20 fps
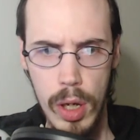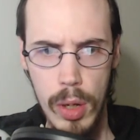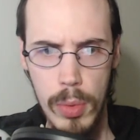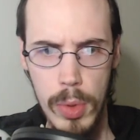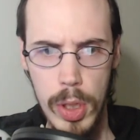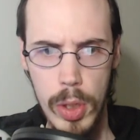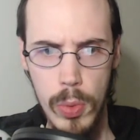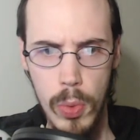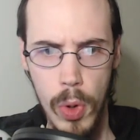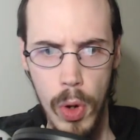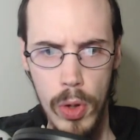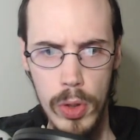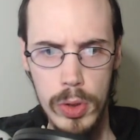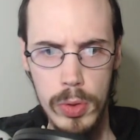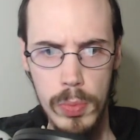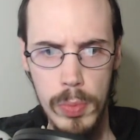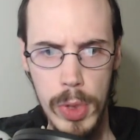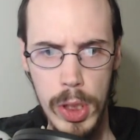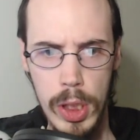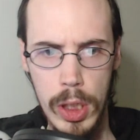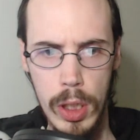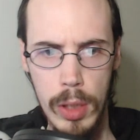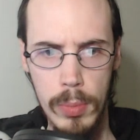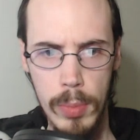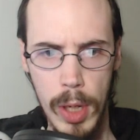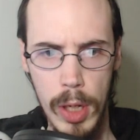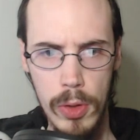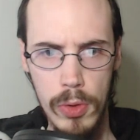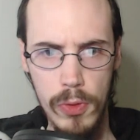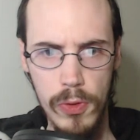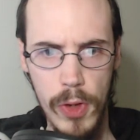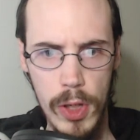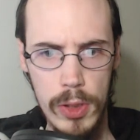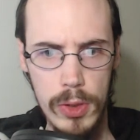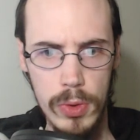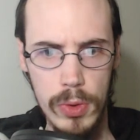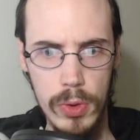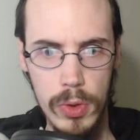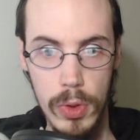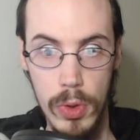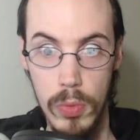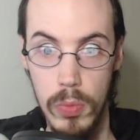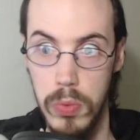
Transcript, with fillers: but you will also become my new vessel.